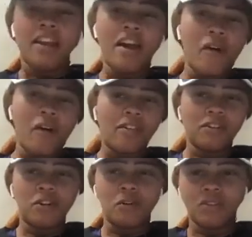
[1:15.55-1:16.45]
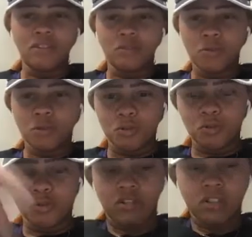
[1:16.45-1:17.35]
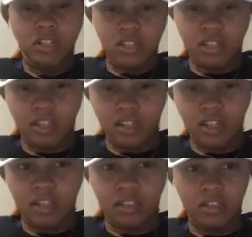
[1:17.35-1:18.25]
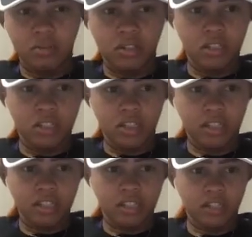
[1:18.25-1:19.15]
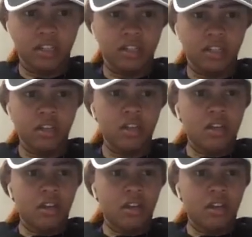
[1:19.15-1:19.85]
Now, after going through school, getting a DPT and like seeing